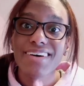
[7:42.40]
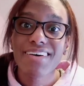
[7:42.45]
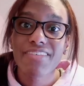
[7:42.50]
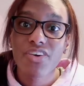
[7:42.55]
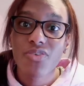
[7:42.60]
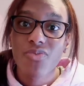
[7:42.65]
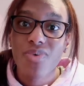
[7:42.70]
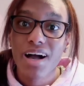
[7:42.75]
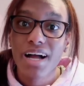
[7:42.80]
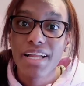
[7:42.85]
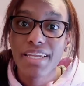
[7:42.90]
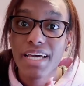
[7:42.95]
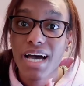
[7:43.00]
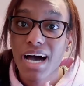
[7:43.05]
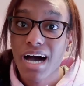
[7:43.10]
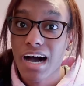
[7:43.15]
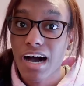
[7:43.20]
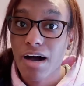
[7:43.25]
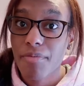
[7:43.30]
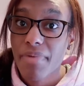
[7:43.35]
everyone,
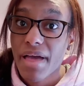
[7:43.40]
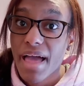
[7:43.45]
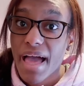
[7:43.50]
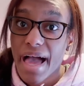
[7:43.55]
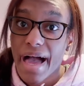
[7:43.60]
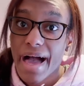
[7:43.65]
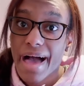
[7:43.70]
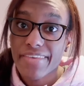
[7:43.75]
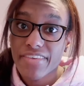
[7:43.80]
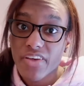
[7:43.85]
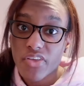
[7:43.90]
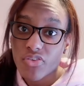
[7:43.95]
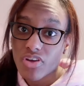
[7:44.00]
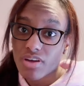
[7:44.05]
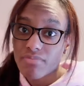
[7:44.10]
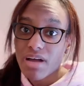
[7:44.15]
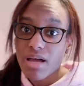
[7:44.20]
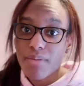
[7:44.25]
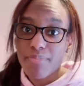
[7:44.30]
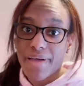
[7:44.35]
um, as I was
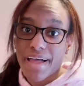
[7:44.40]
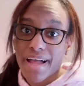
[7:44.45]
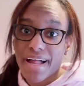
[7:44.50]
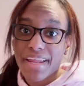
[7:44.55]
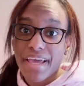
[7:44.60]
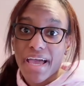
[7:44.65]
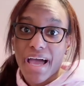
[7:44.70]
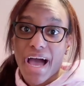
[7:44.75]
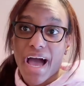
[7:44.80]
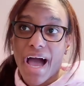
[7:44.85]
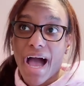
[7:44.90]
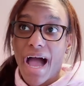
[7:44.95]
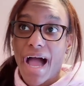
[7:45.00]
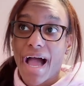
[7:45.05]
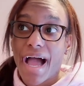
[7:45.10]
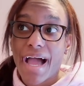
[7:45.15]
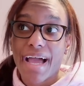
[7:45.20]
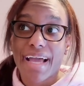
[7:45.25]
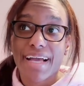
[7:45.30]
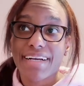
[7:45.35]
doing my bed,
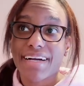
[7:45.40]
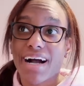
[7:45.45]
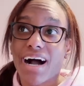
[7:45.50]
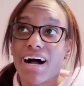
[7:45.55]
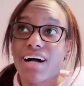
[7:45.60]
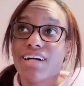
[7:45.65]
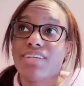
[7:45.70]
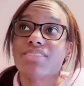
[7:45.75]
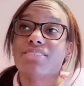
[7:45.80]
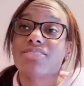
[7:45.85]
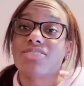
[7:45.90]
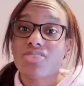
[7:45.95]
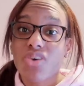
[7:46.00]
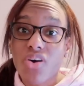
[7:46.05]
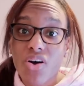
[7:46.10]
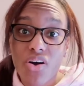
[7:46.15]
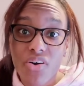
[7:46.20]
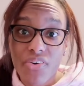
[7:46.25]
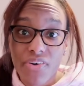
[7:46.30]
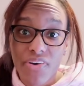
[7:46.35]
I got
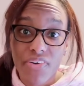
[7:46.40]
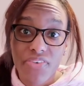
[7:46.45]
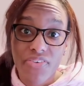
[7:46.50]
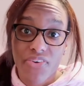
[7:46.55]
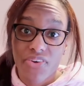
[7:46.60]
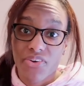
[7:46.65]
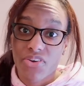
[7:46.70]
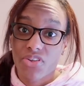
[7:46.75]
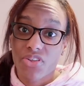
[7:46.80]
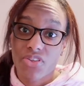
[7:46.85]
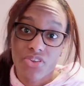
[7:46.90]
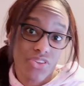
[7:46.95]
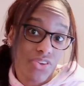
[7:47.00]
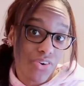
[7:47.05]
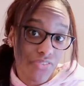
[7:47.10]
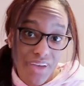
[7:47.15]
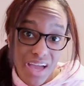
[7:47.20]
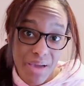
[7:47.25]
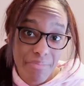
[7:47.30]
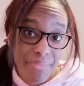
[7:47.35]
so hungry so you know what that